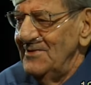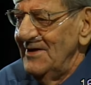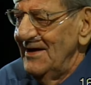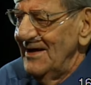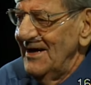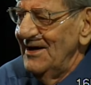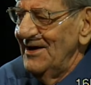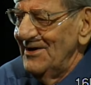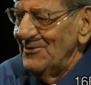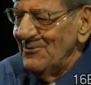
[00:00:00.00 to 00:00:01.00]
And
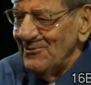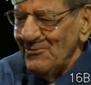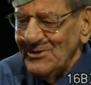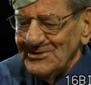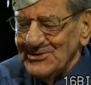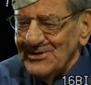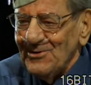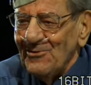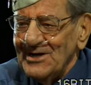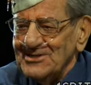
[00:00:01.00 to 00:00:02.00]
one sailor watched him.
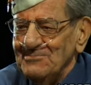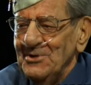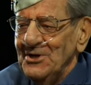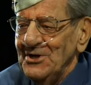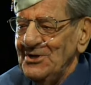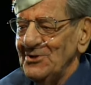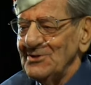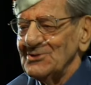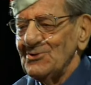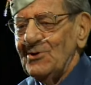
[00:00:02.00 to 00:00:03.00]
He took his oar and
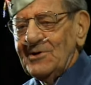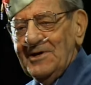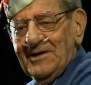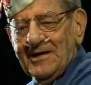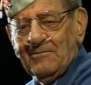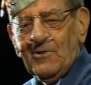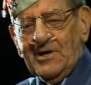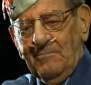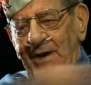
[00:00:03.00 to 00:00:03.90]
he hit him right in the back of the head.